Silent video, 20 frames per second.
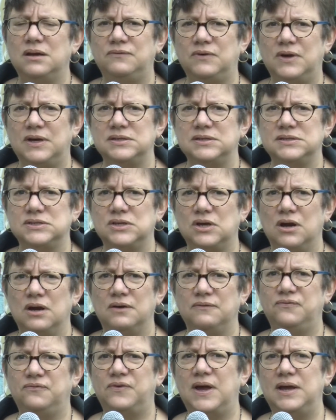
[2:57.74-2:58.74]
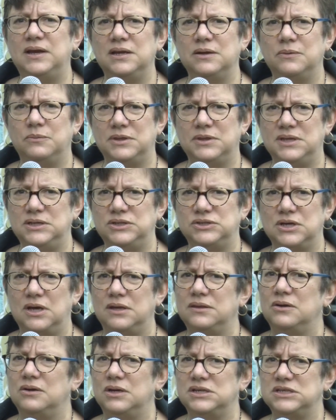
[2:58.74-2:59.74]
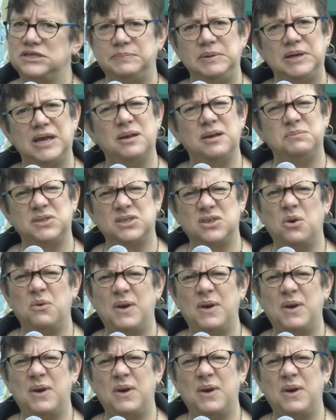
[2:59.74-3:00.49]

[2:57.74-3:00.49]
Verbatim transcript: of us are fighting with each other and it's become so